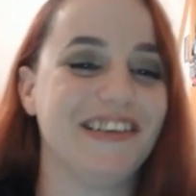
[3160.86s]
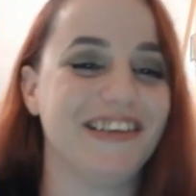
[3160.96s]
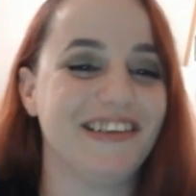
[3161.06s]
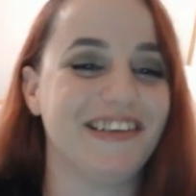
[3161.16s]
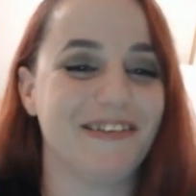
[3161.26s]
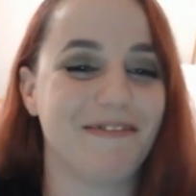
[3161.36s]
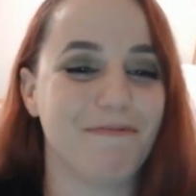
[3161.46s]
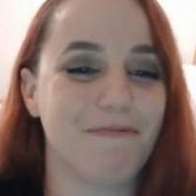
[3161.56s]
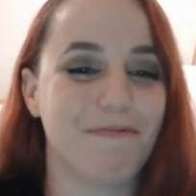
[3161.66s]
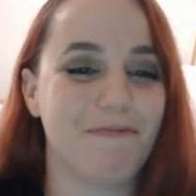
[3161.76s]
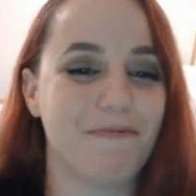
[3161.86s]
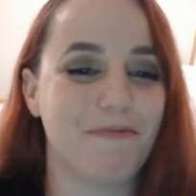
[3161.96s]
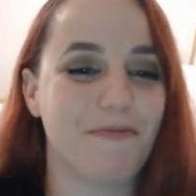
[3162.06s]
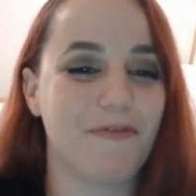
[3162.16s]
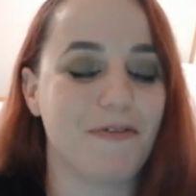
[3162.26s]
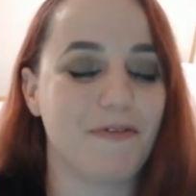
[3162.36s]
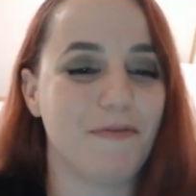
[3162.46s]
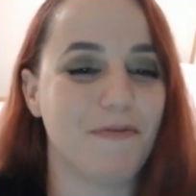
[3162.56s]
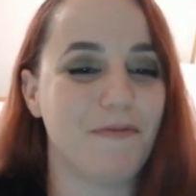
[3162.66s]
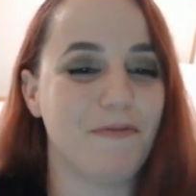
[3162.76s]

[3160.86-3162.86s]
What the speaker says: Nobody speaks.